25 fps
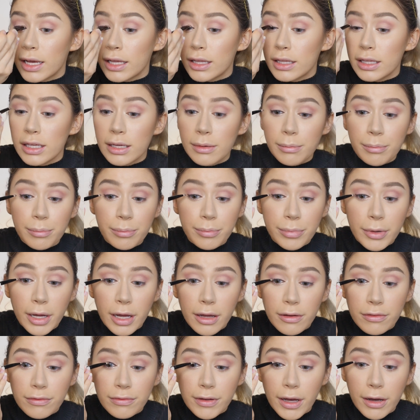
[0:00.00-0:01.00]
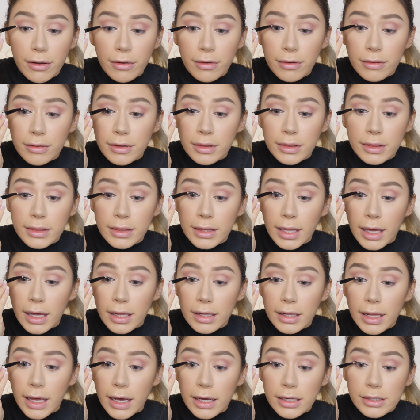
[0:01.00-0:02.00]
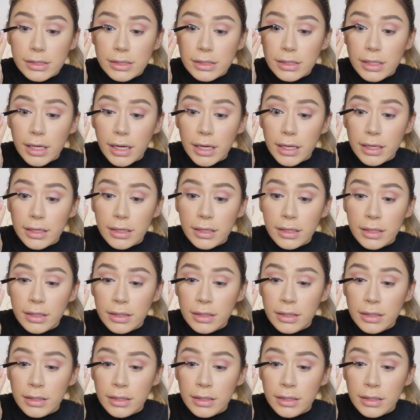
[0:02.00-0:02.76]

lightly buff out that lash line.